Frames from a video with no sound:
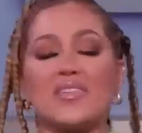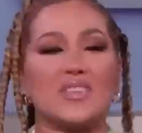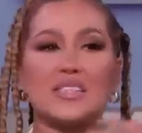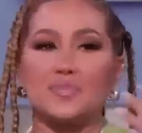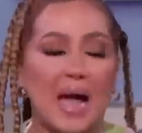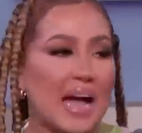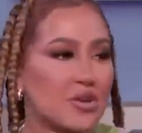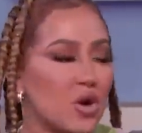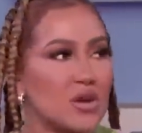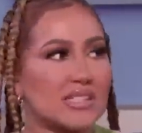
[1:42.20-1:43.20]
get these
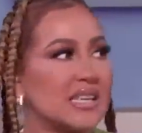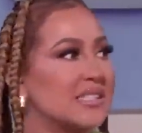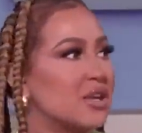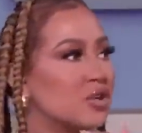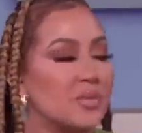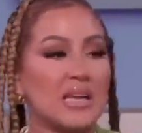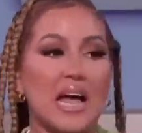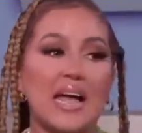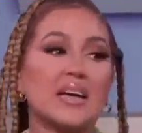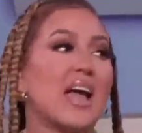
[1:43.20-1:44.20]
bad notices and it'll
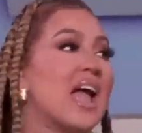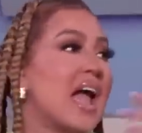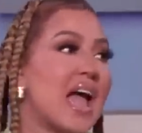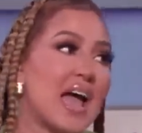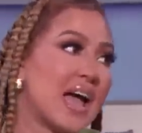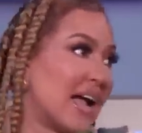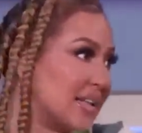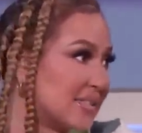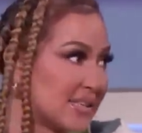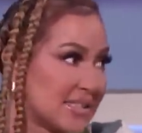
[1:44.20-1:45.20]
be like,
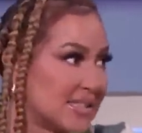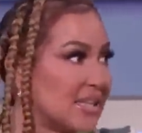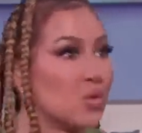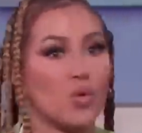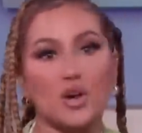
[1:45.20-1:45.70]
and it didn't